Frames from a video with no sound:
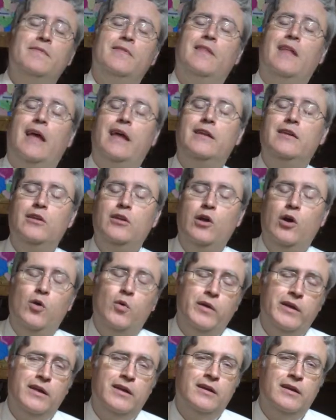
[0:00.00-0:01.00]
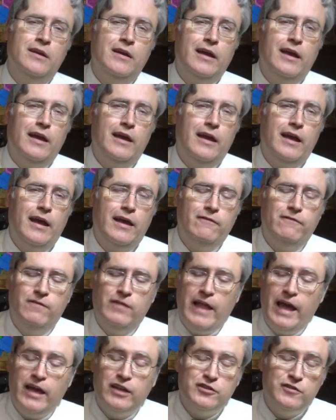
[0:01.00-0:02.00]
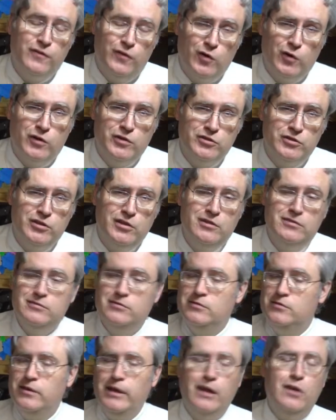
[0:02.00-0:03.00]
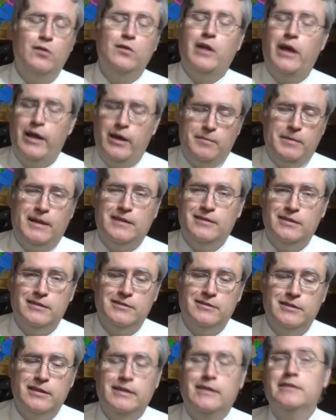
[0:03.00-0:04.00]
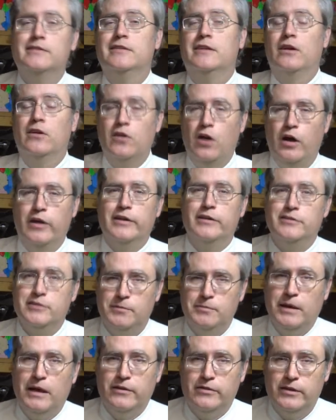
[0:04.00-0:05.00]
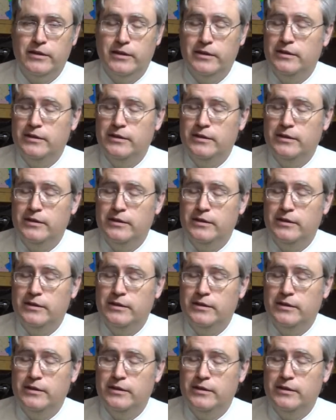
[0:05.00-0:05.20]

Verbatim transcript: and knowing FlashForge, they don't lie about these things. They're honest about it.